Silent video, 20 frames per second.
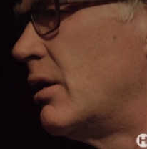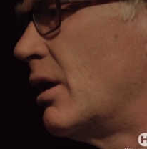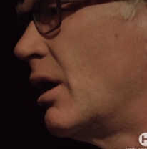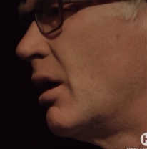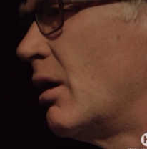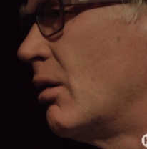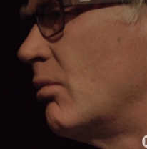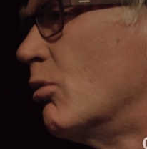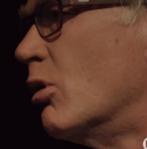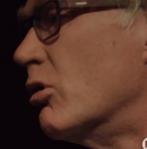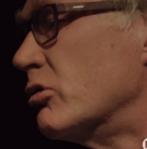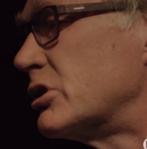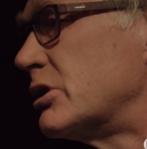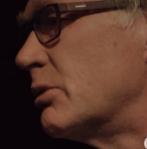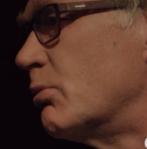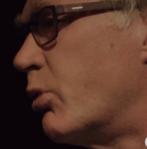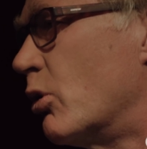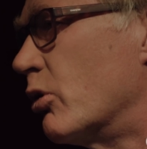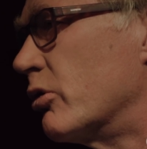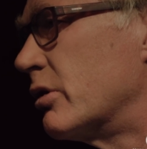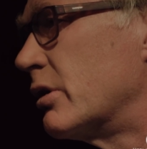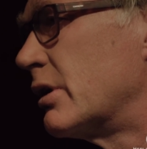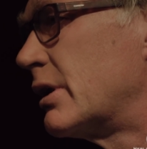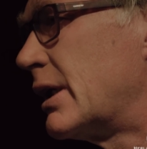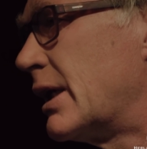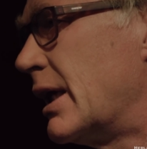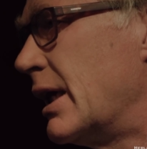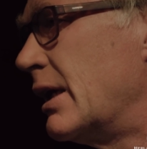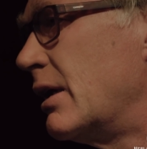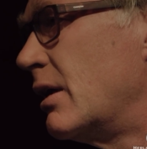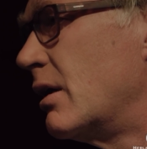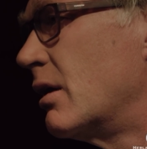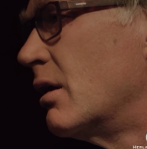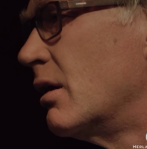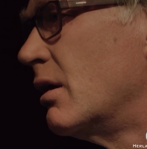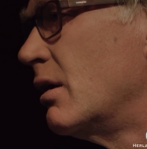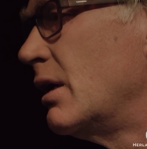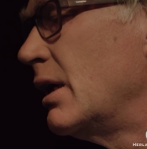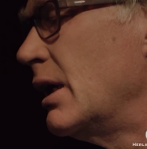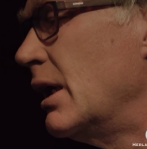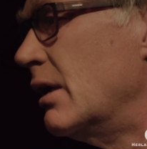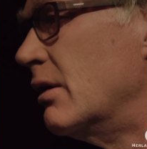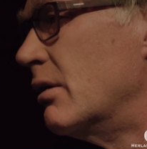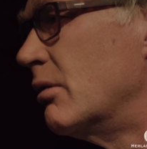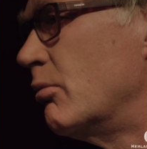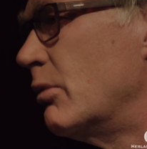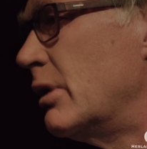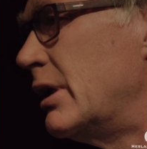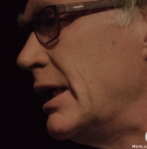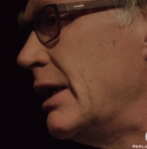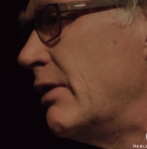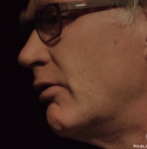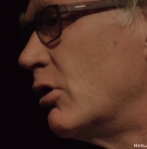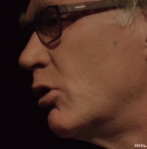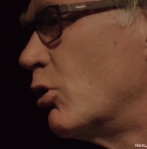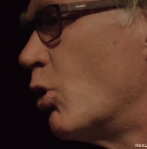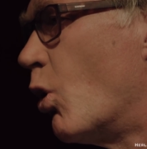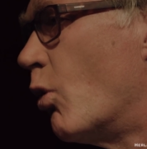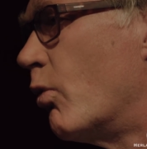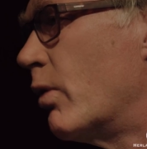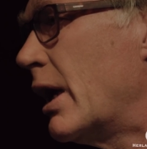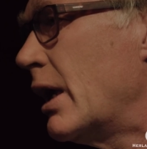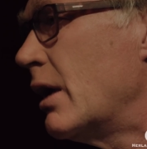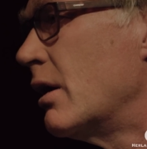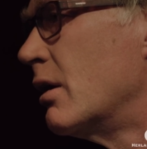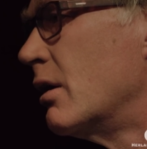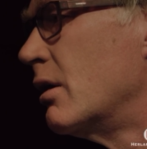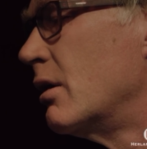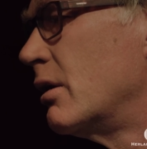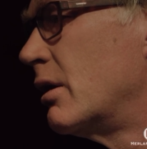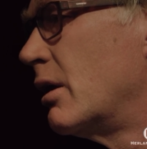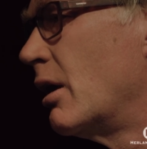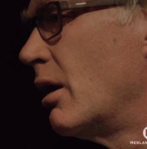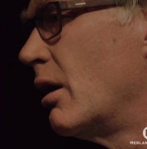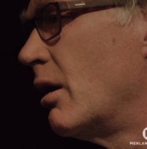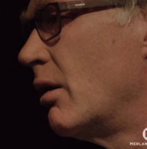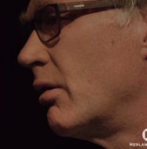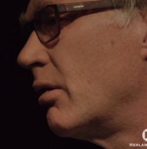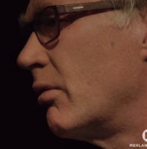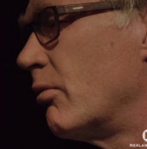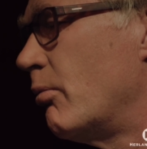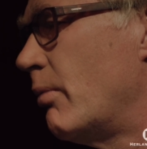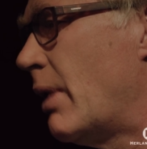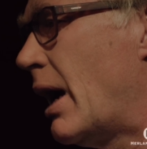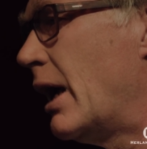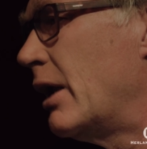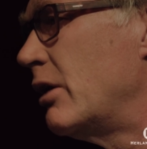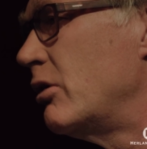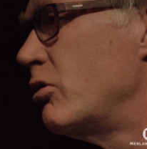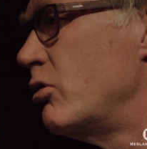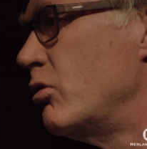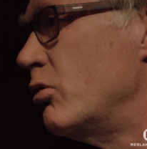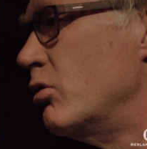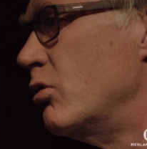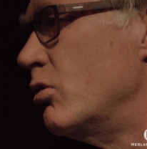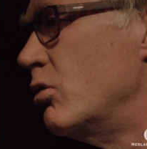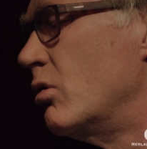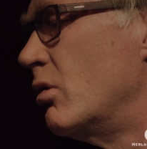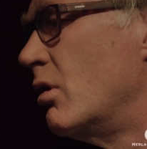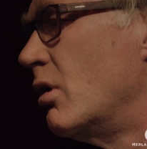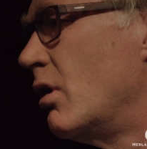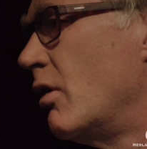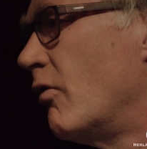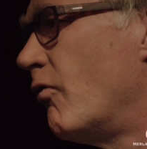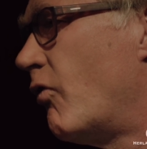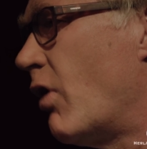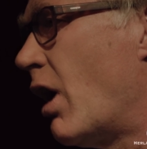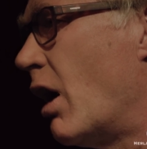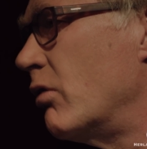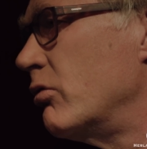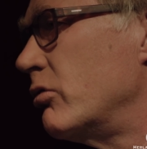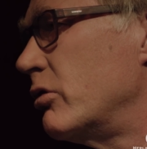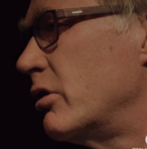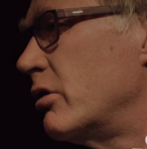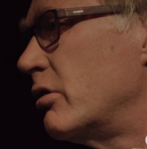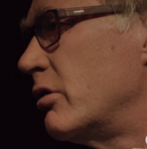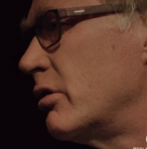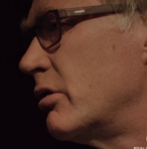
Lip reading: the most important king in medieval Norway, the man who founded